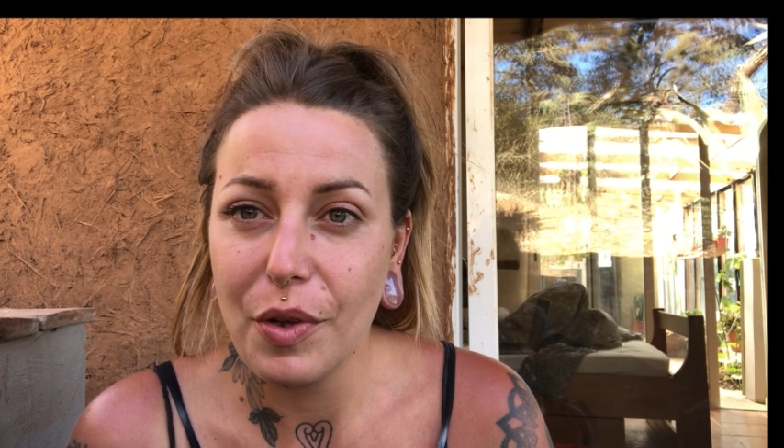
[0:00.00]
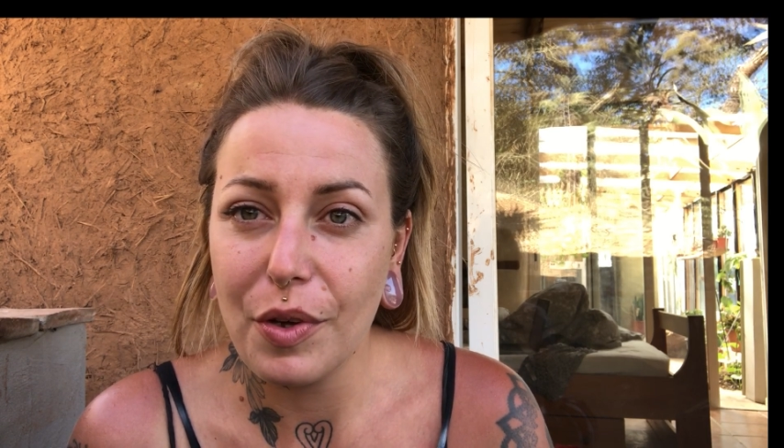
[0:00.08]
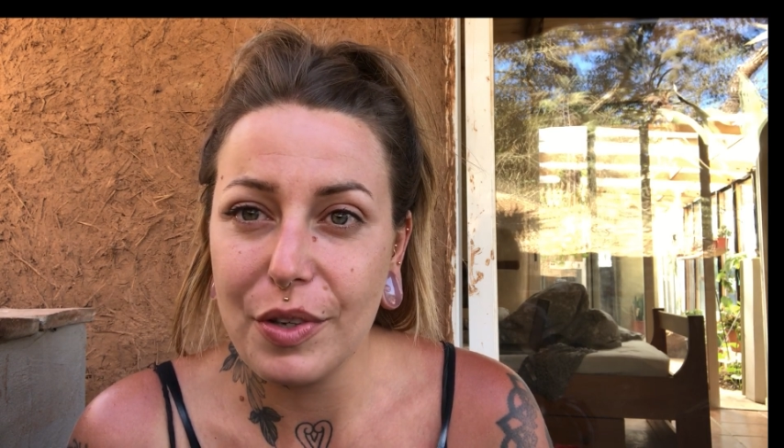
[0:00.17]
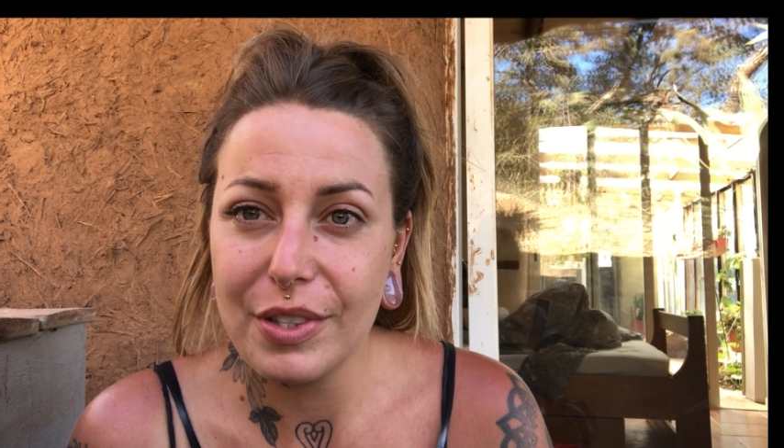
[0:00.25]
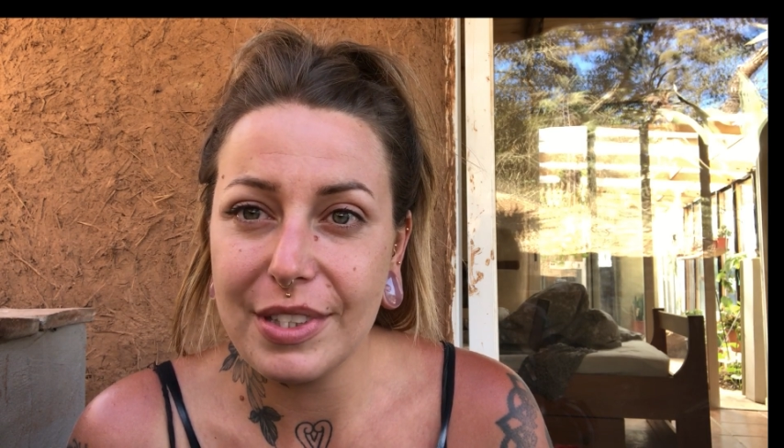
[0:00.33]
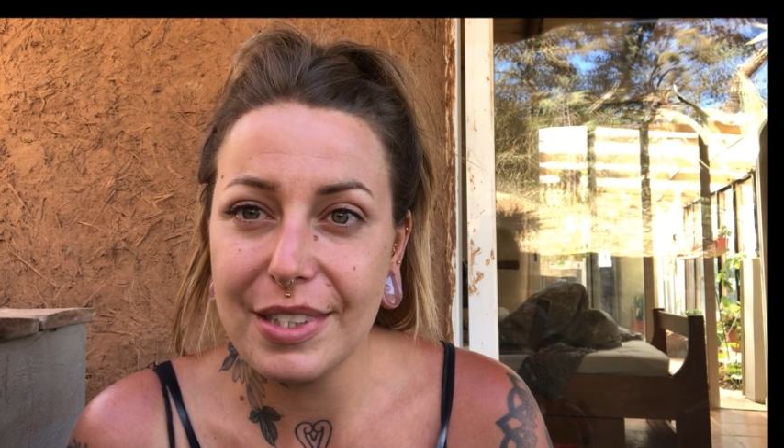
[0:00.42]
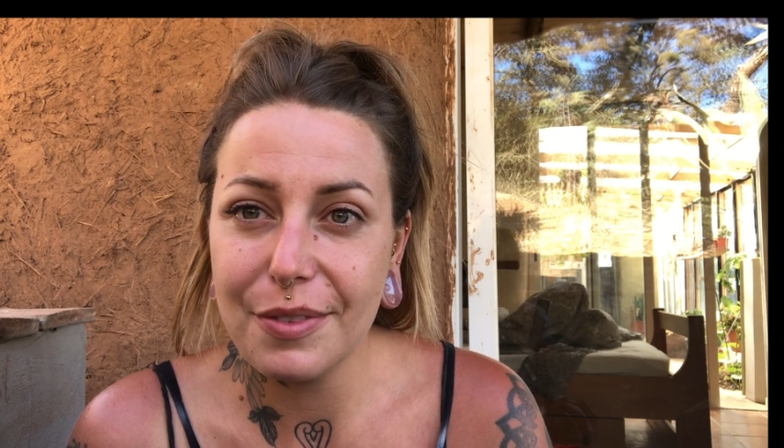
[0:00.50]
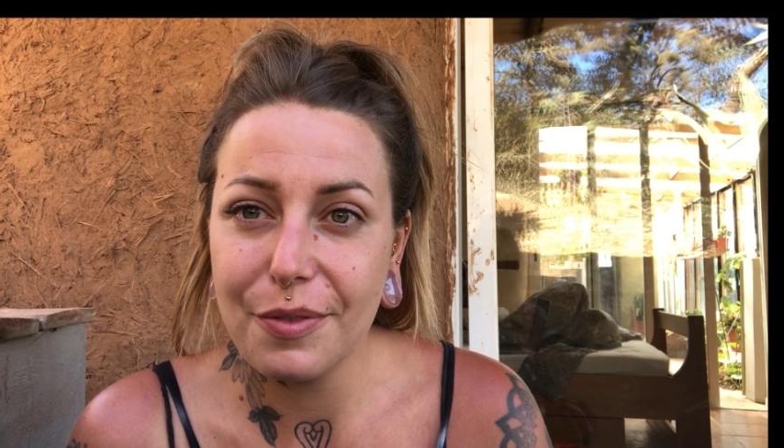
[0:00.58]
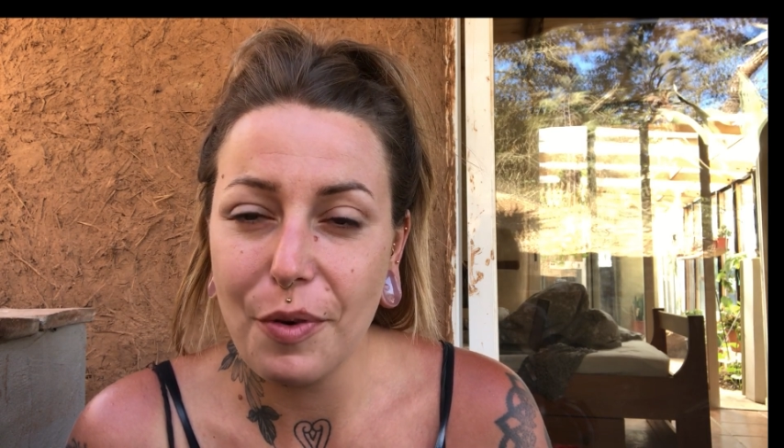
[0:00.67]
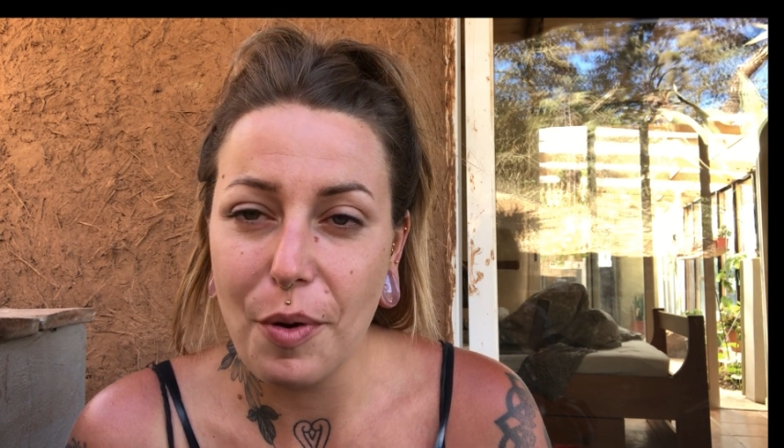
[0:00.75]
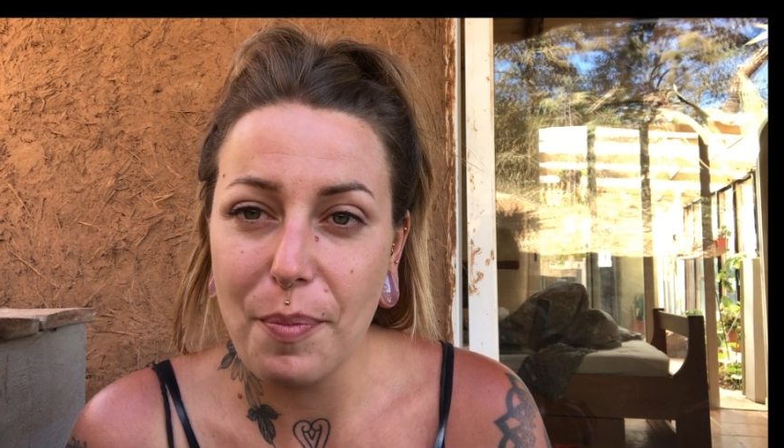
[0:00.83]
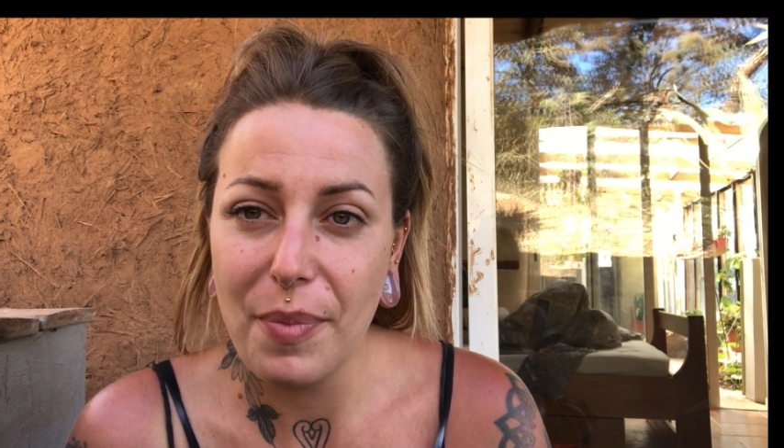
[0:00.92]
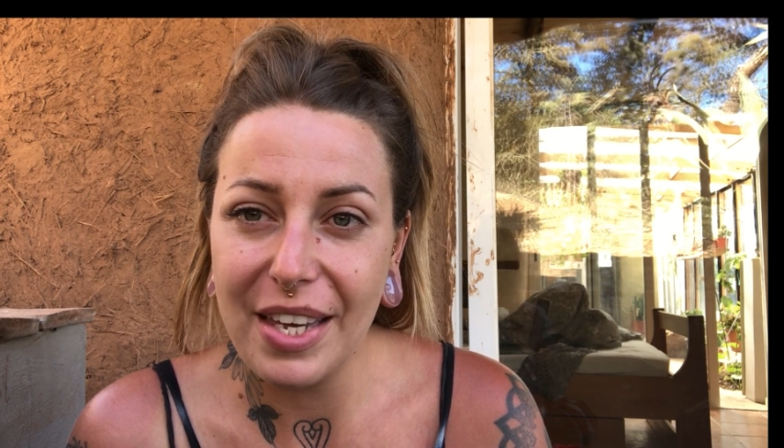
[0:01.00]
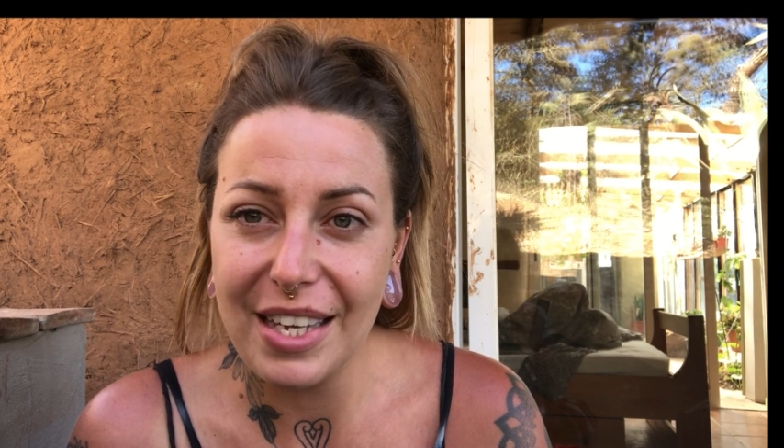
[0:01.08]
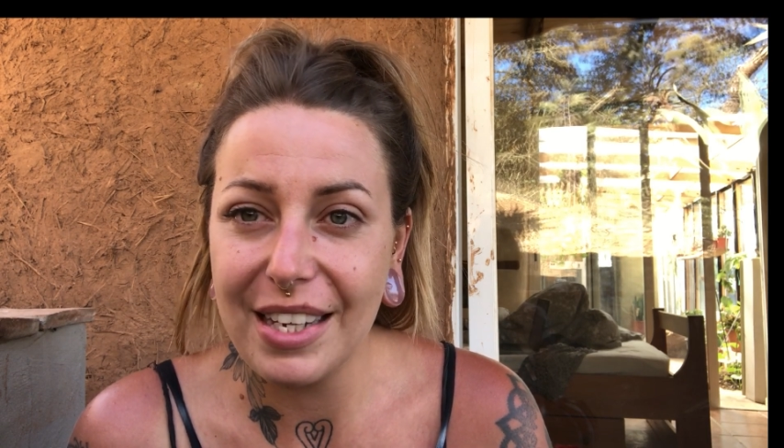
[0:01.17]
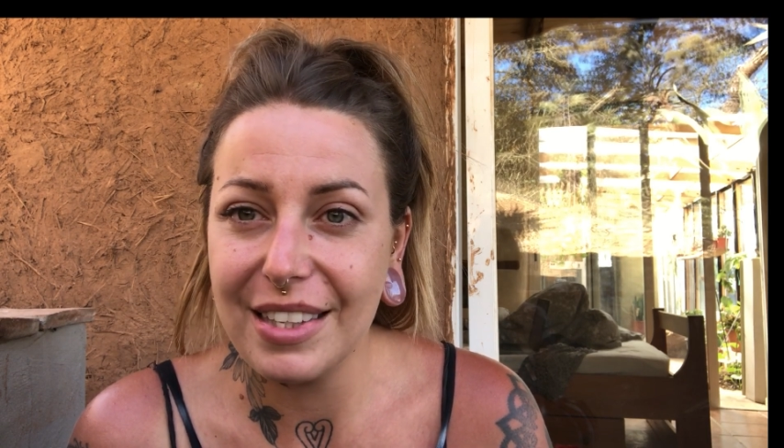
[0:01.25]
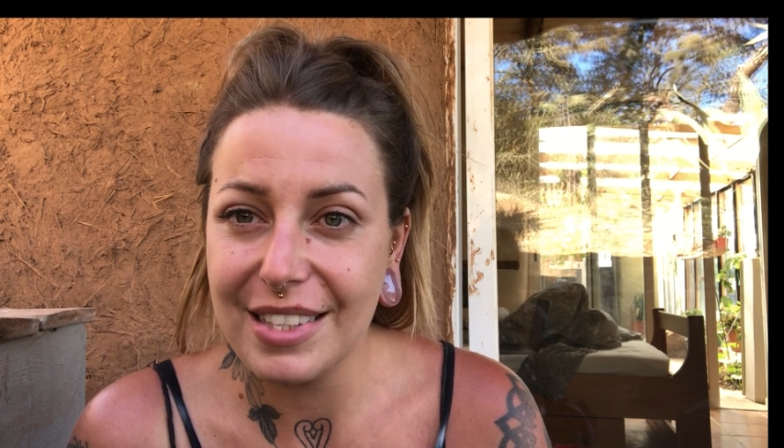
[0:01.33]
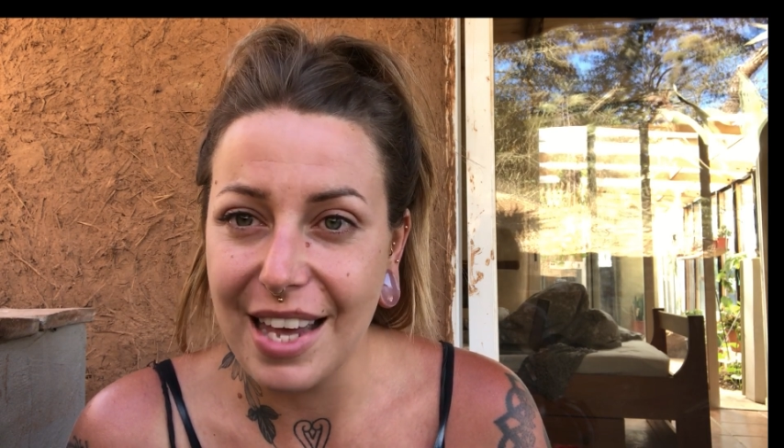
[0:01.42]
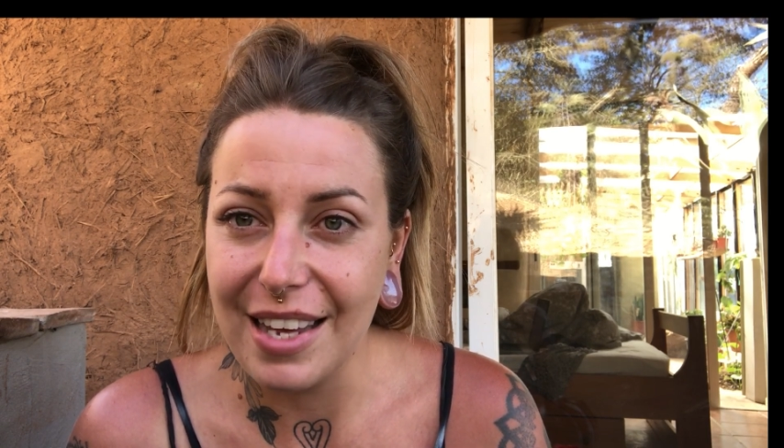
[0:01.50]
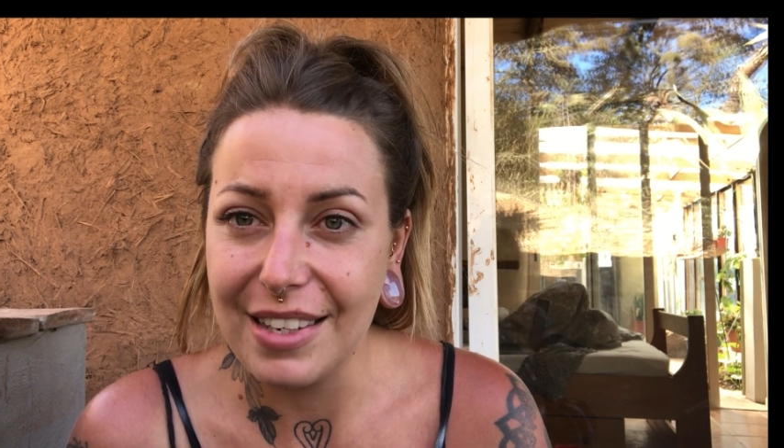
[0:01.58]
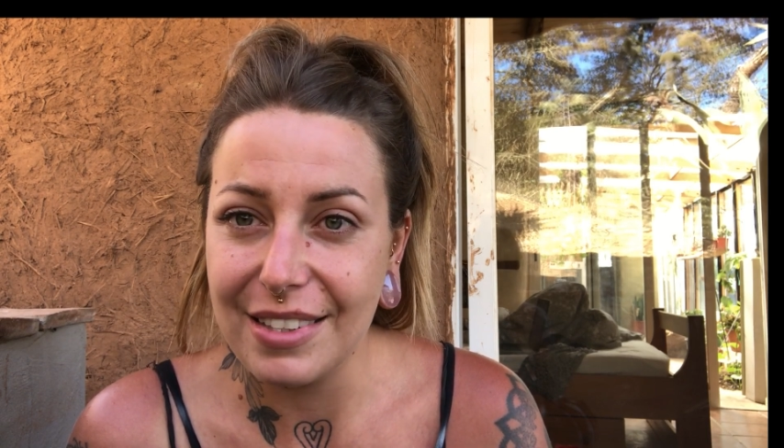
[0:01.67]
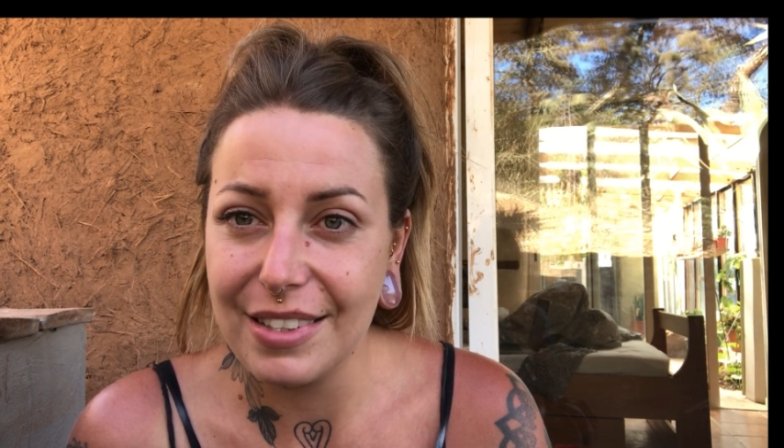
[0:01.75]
horses from beginning to end.